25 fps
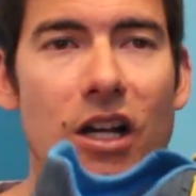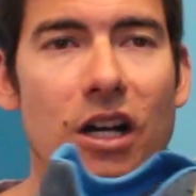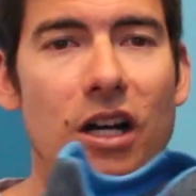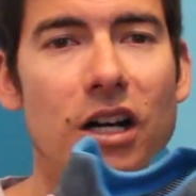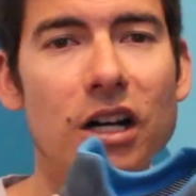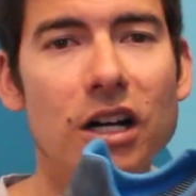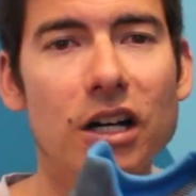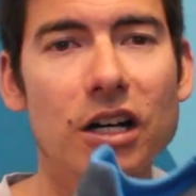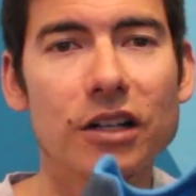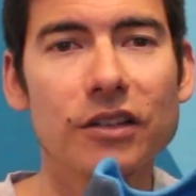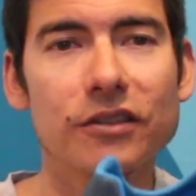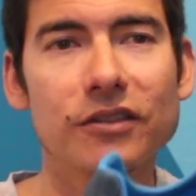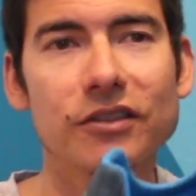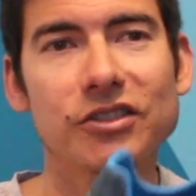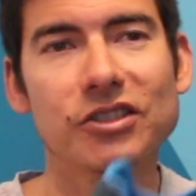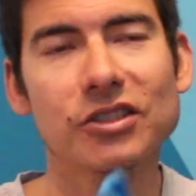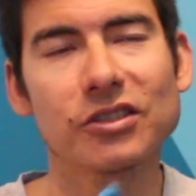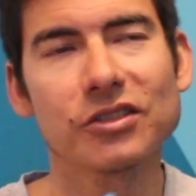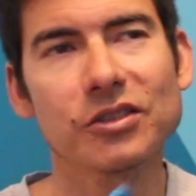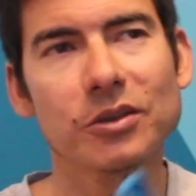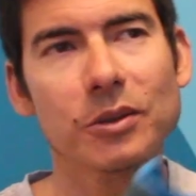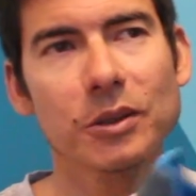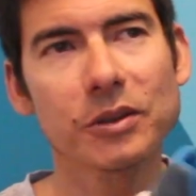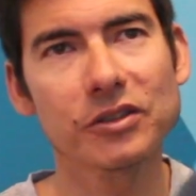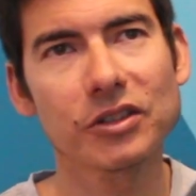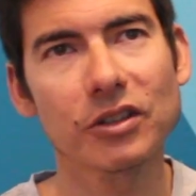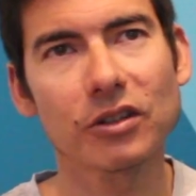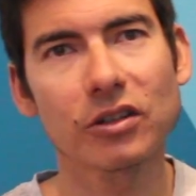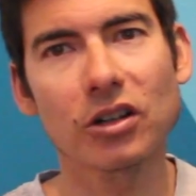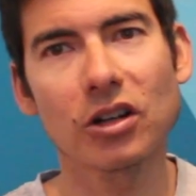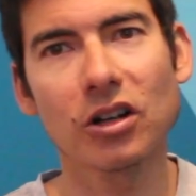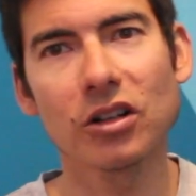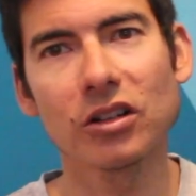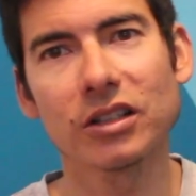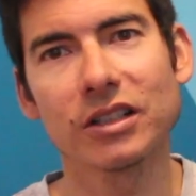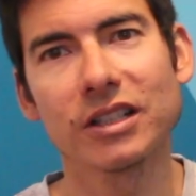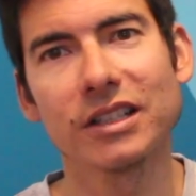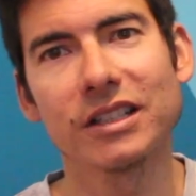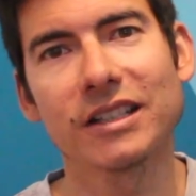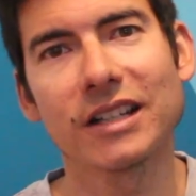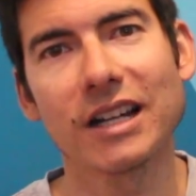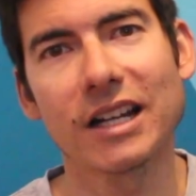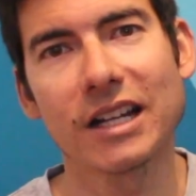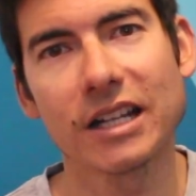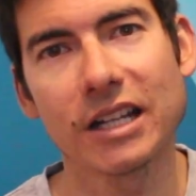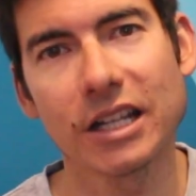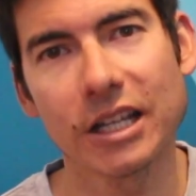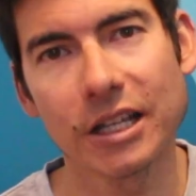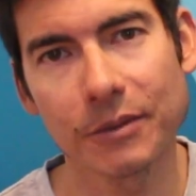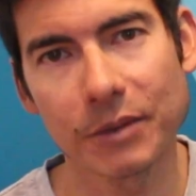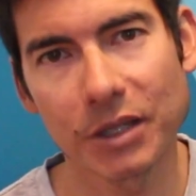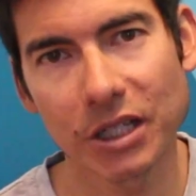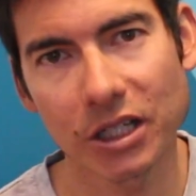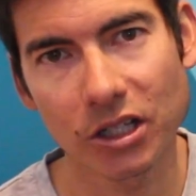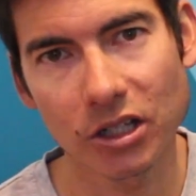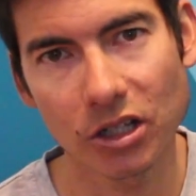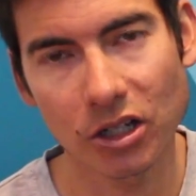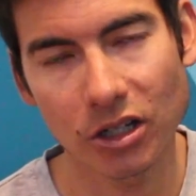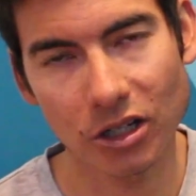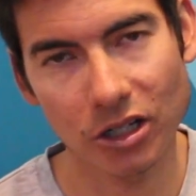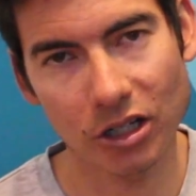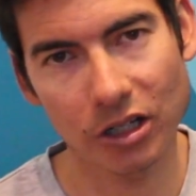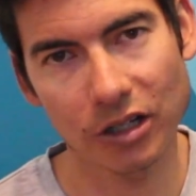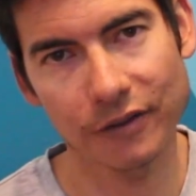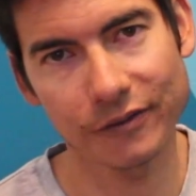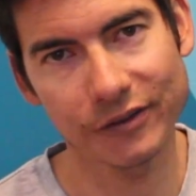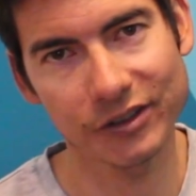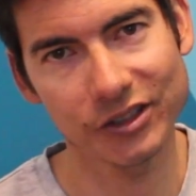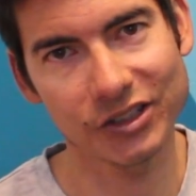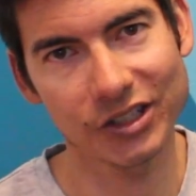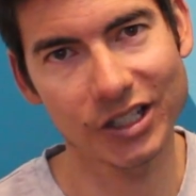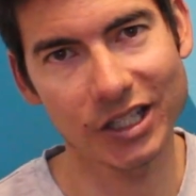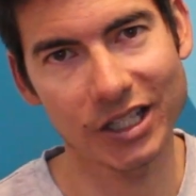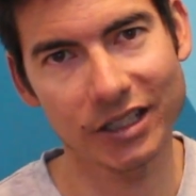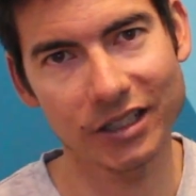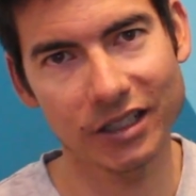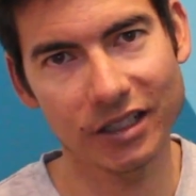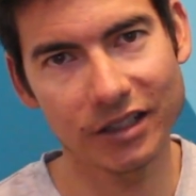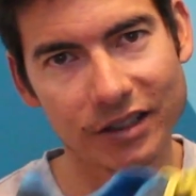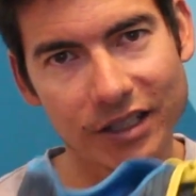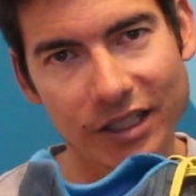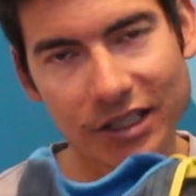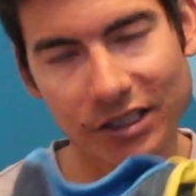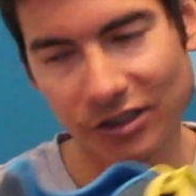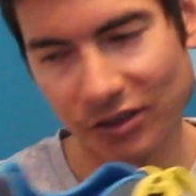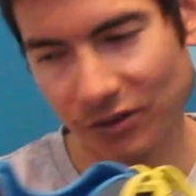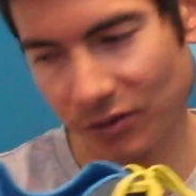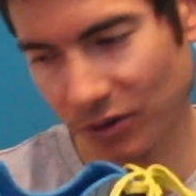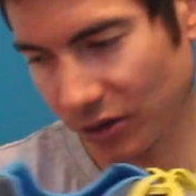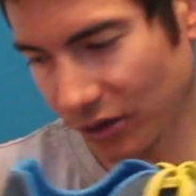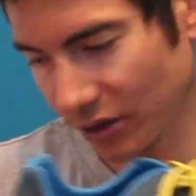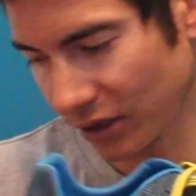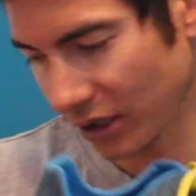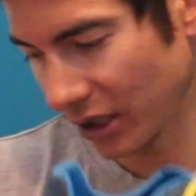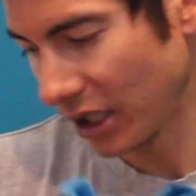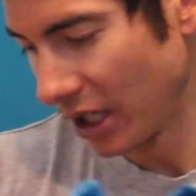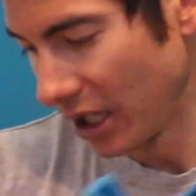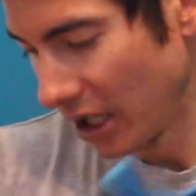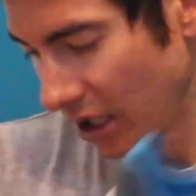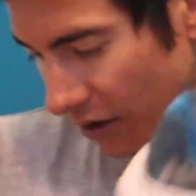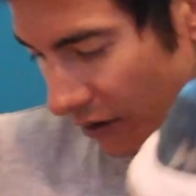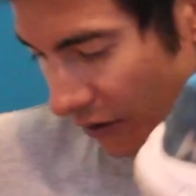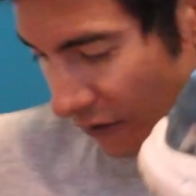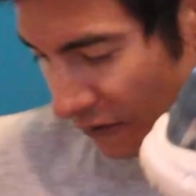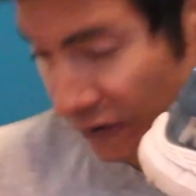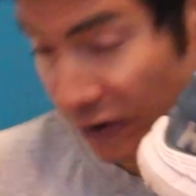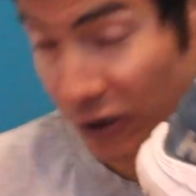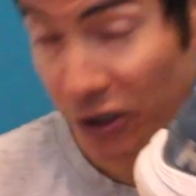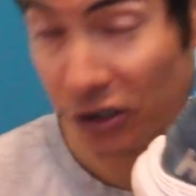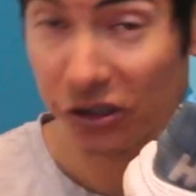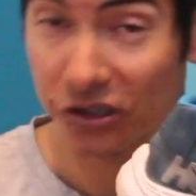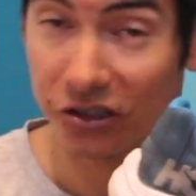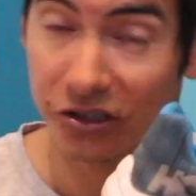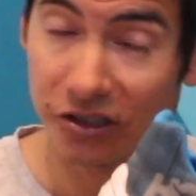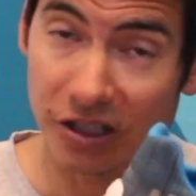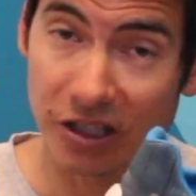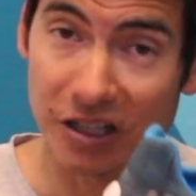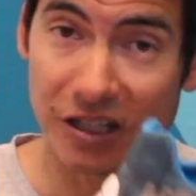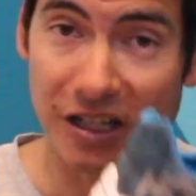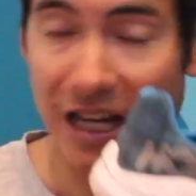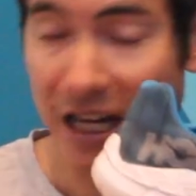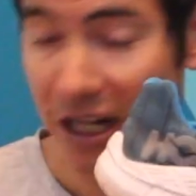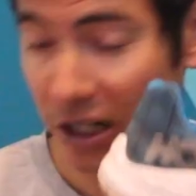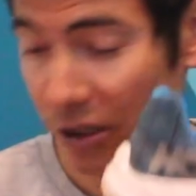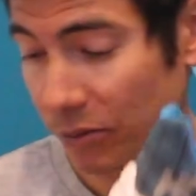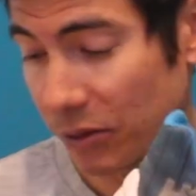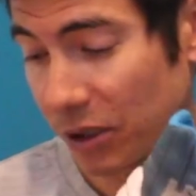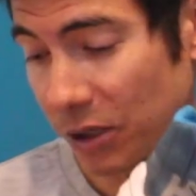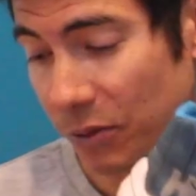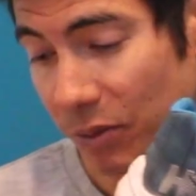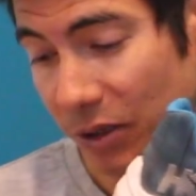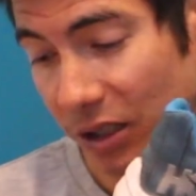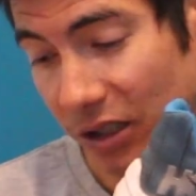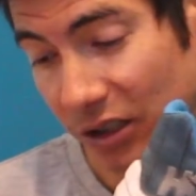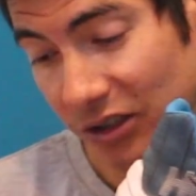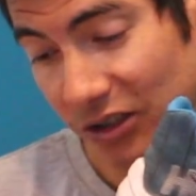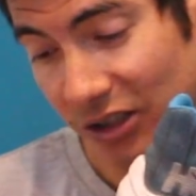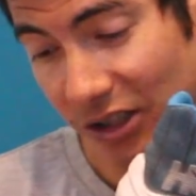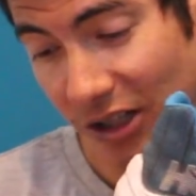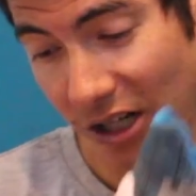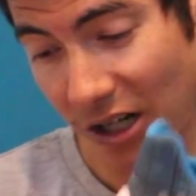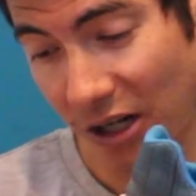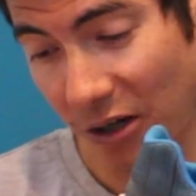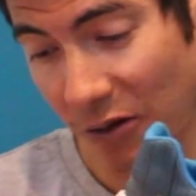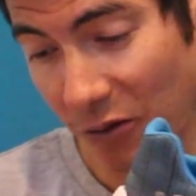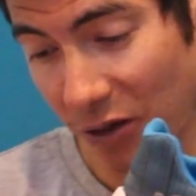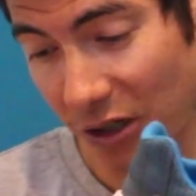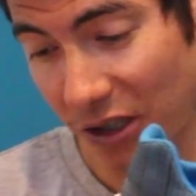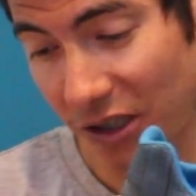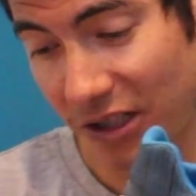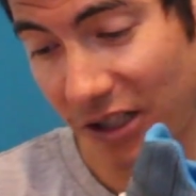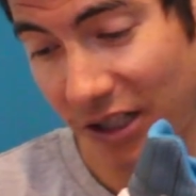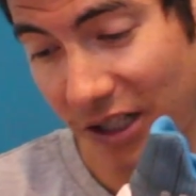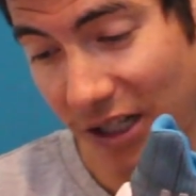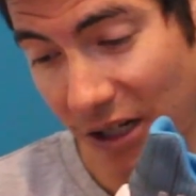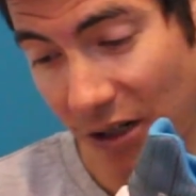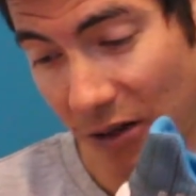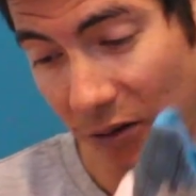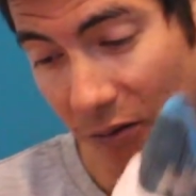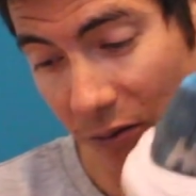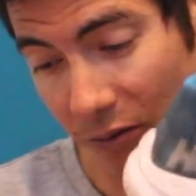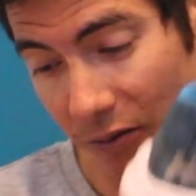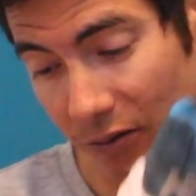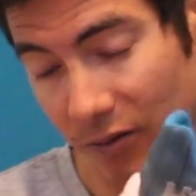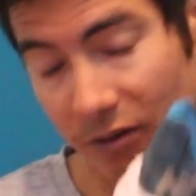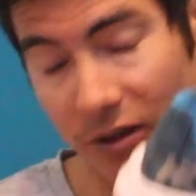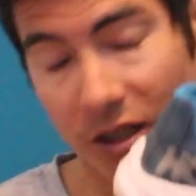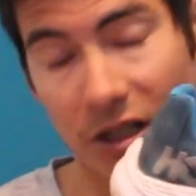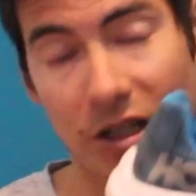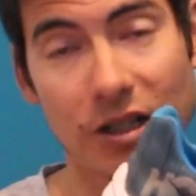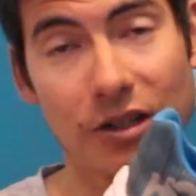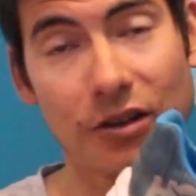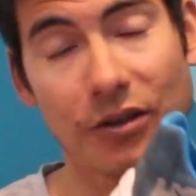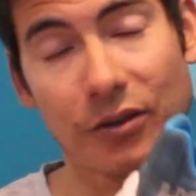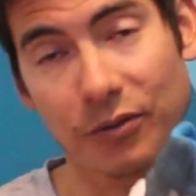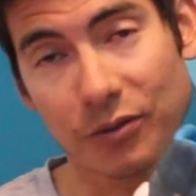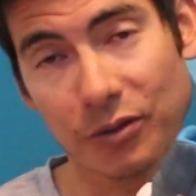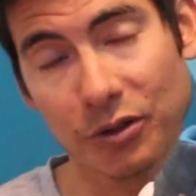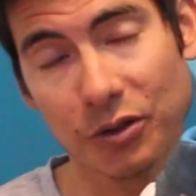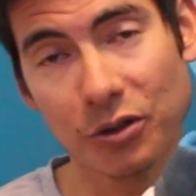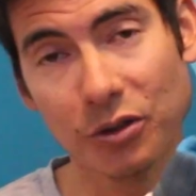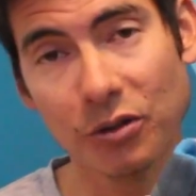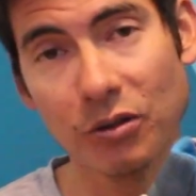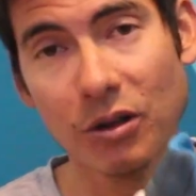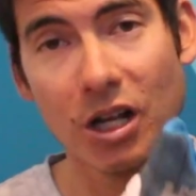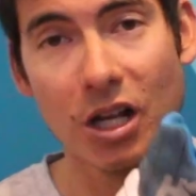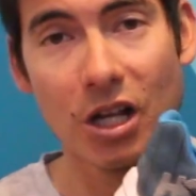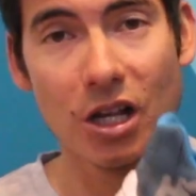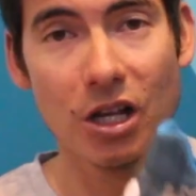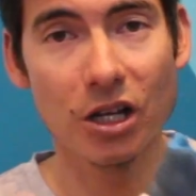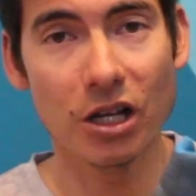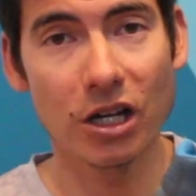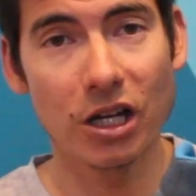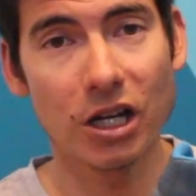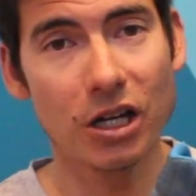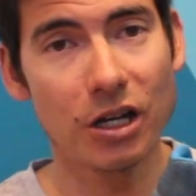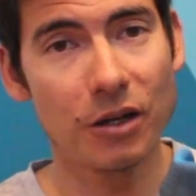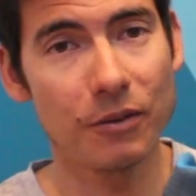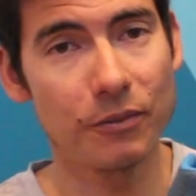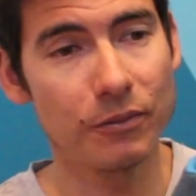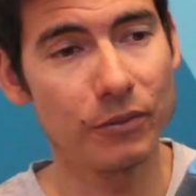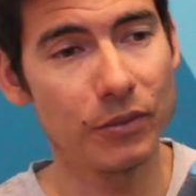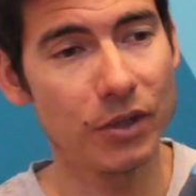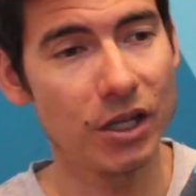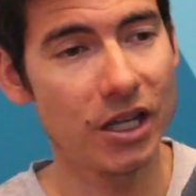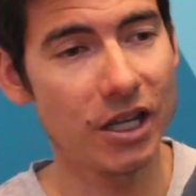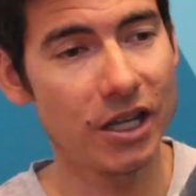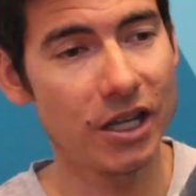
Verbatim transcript: Uh, so sometimes they'll call it a dynamic offset. And that's really the first anatomy piece that I wanted to get uh, through um,